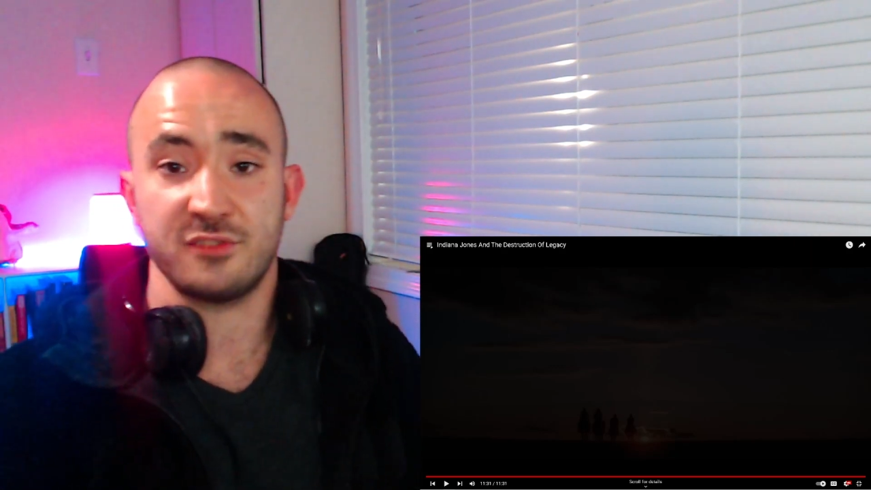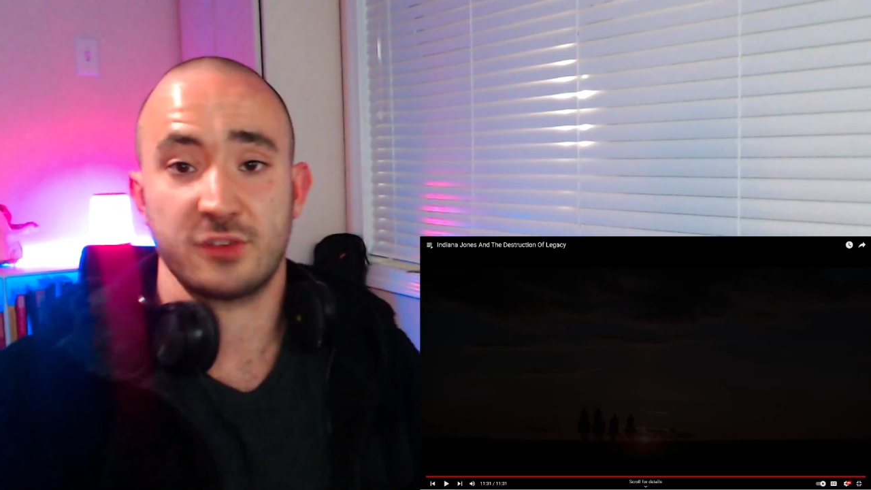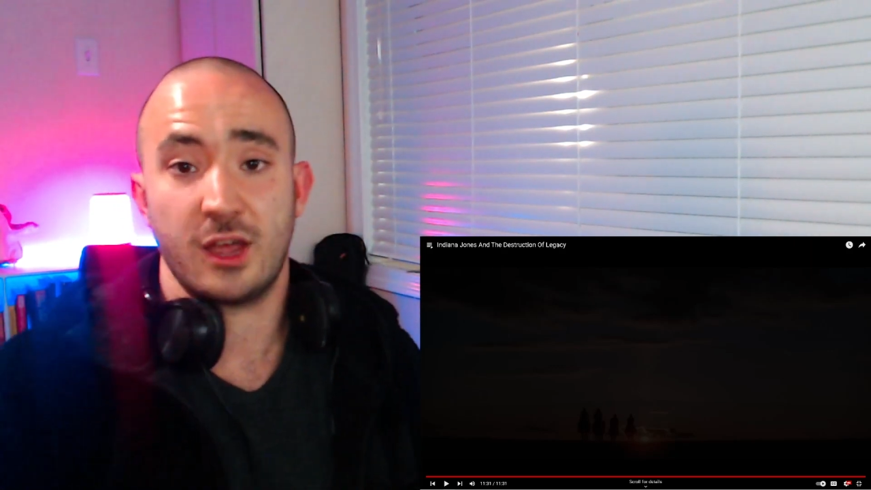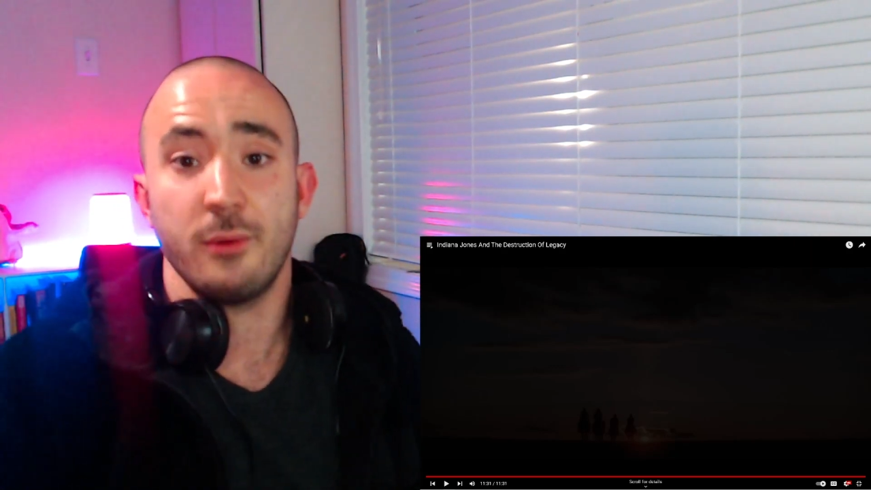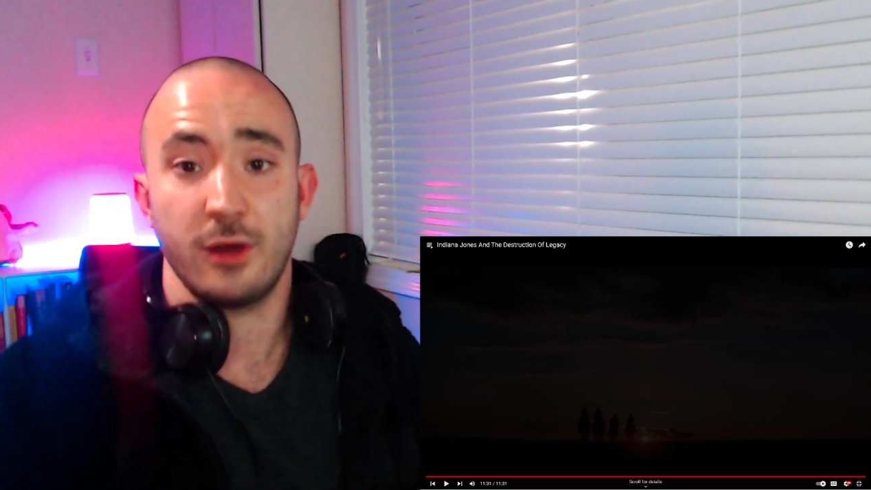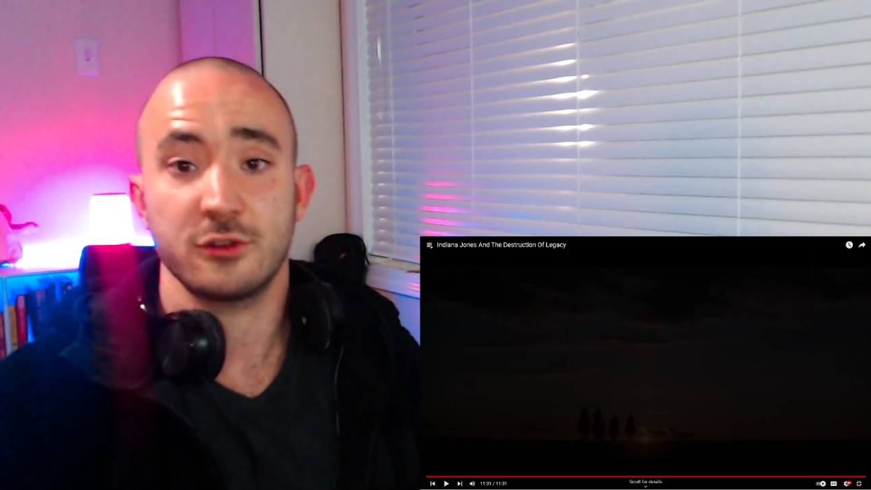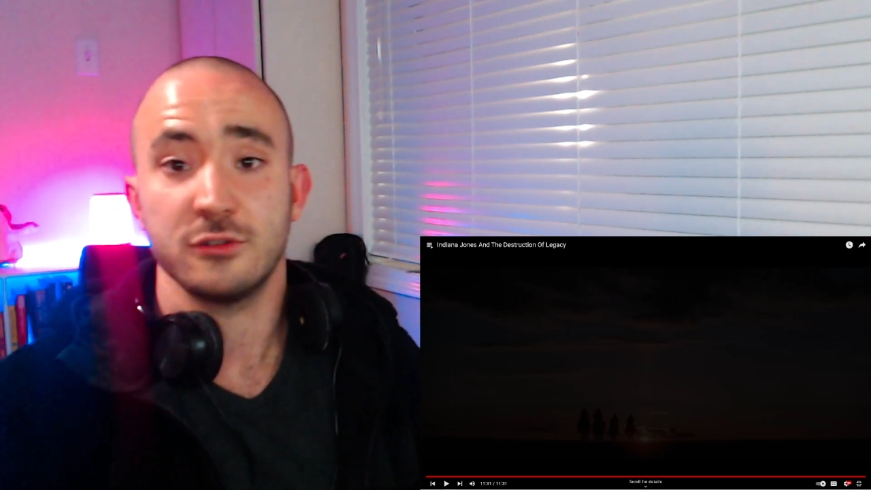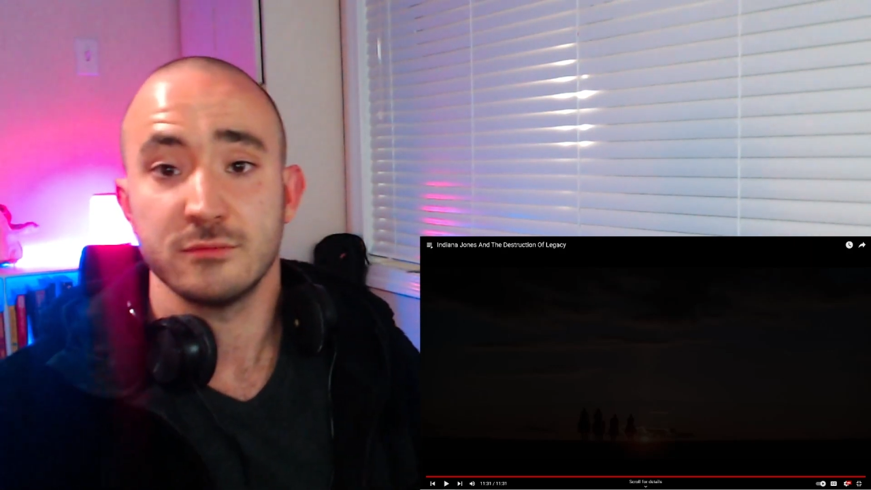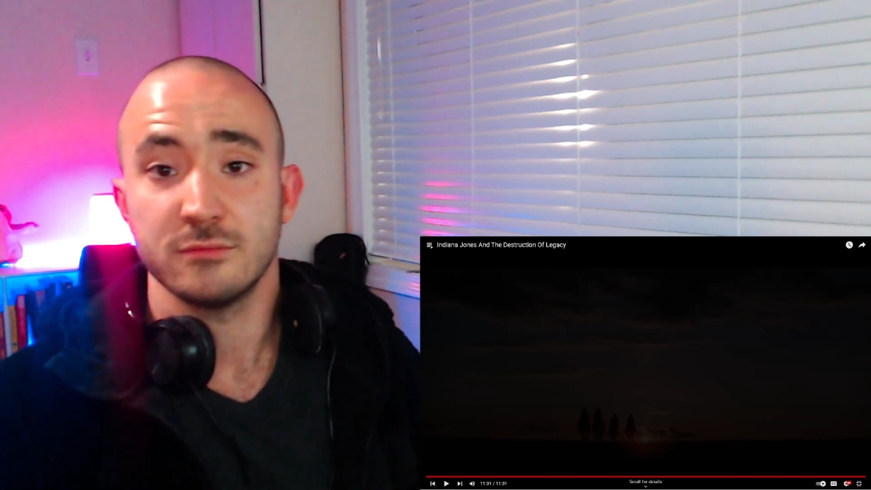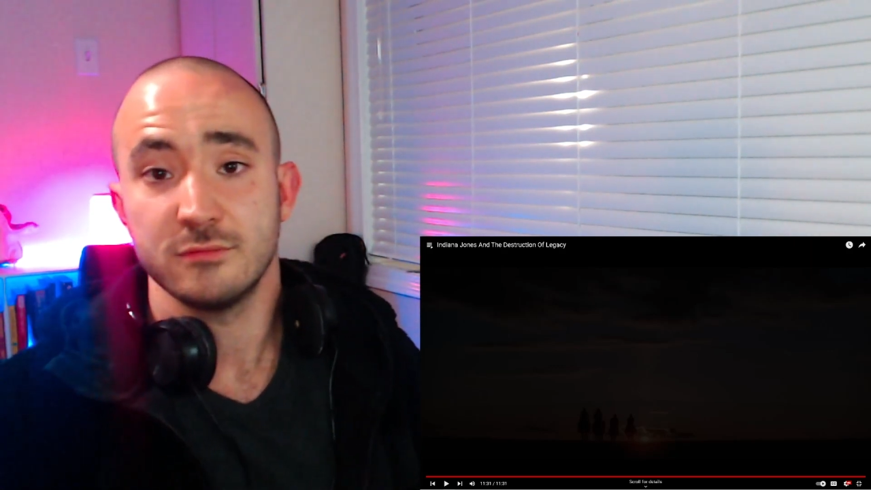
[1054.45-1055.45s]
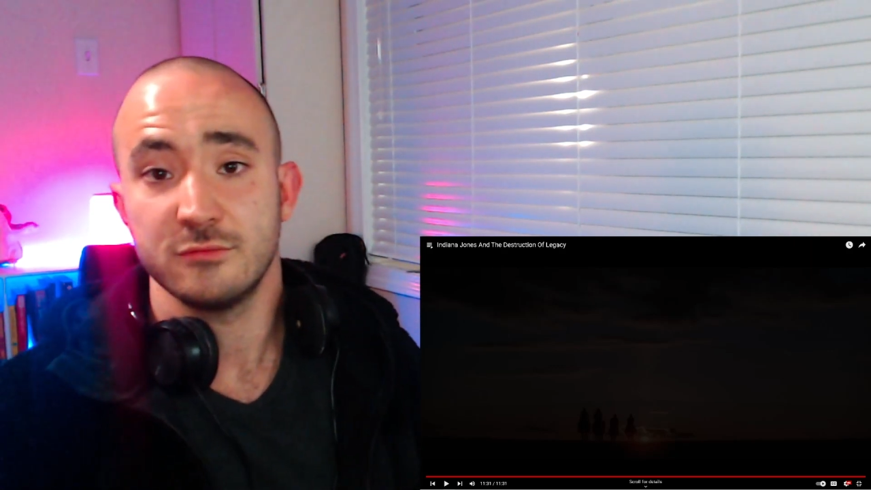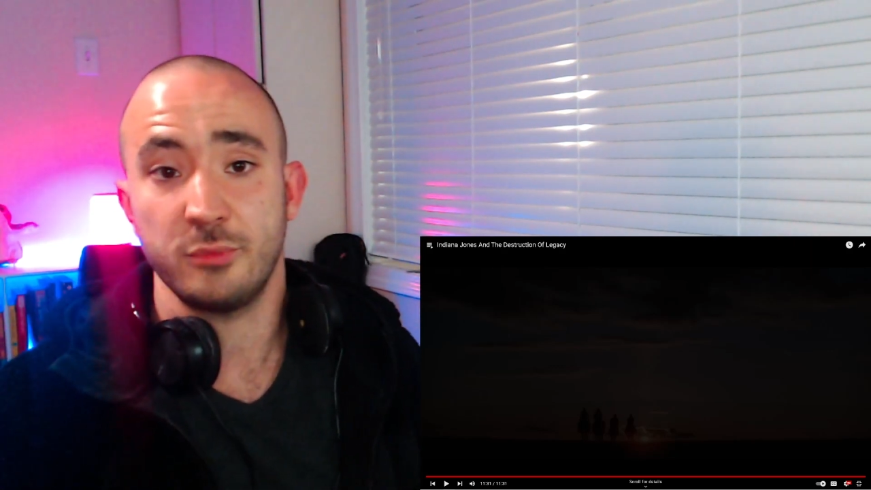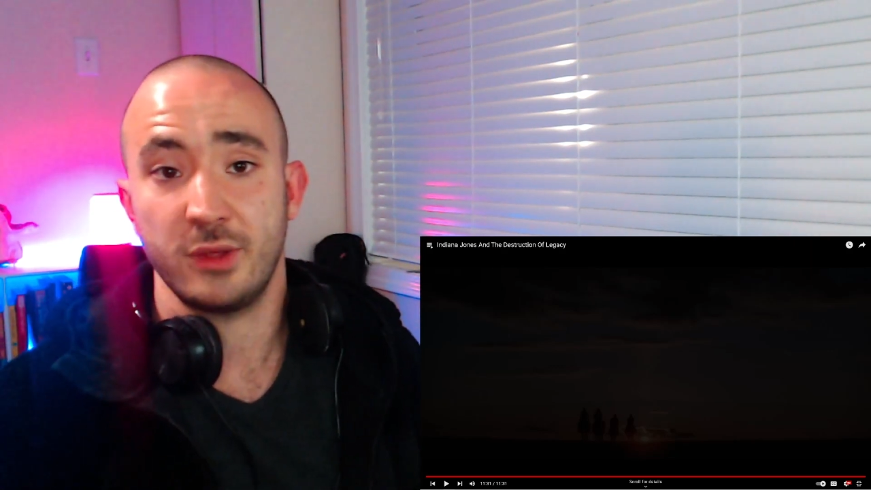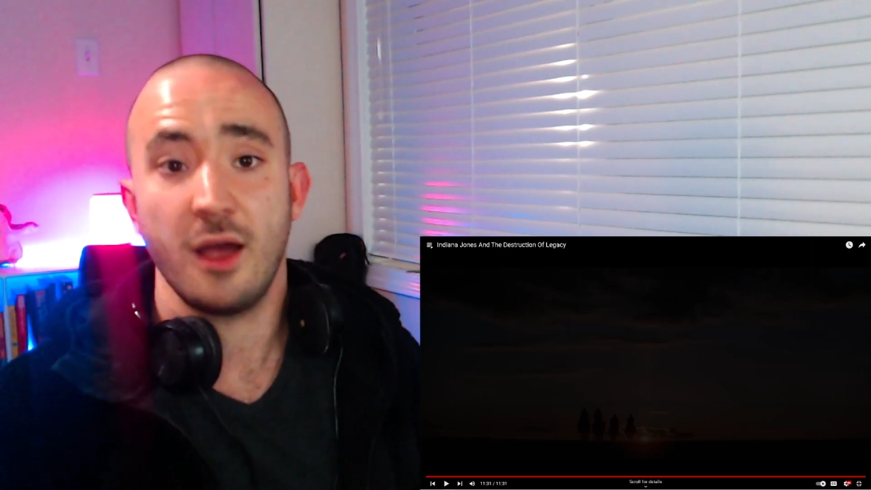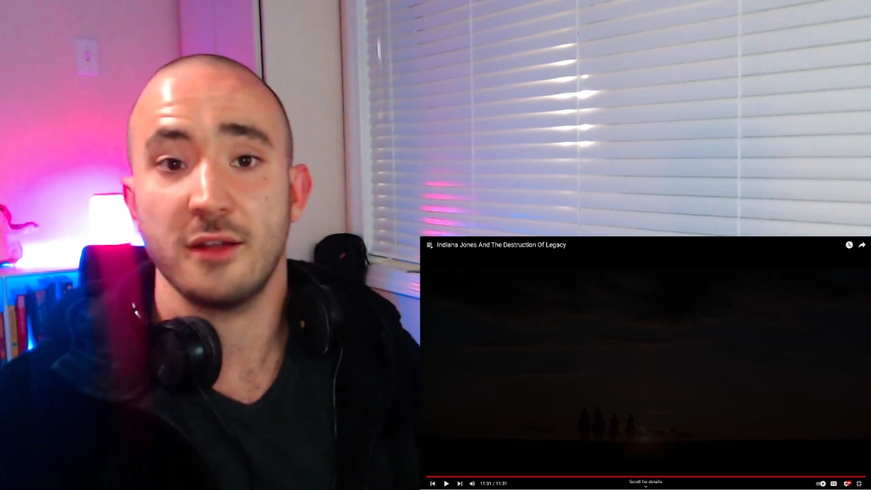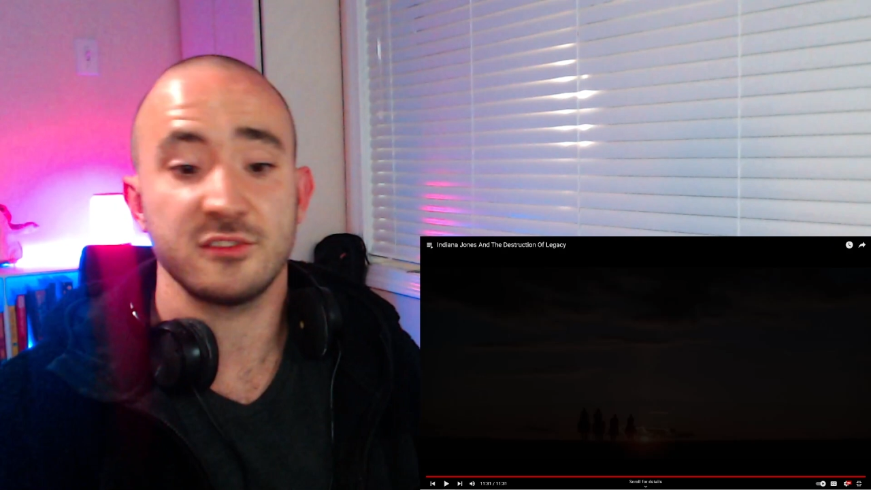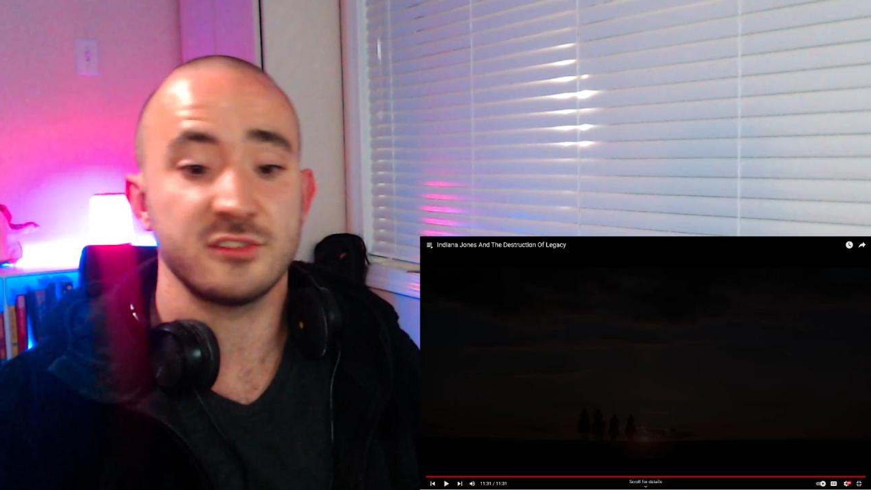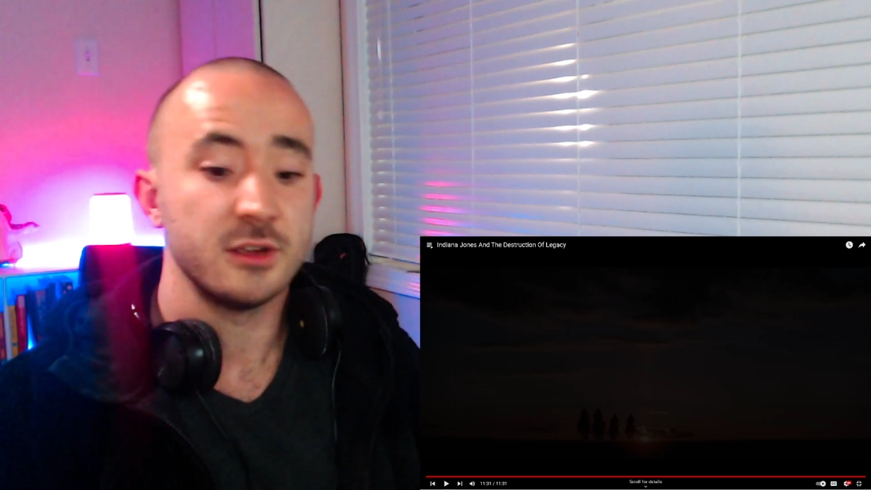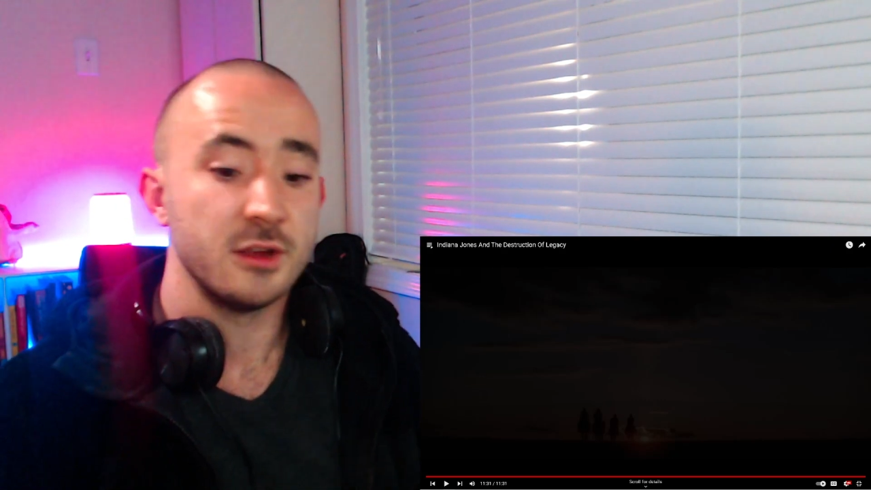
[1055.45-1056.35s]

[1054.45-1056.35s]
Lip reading: Skywalker, to be honest.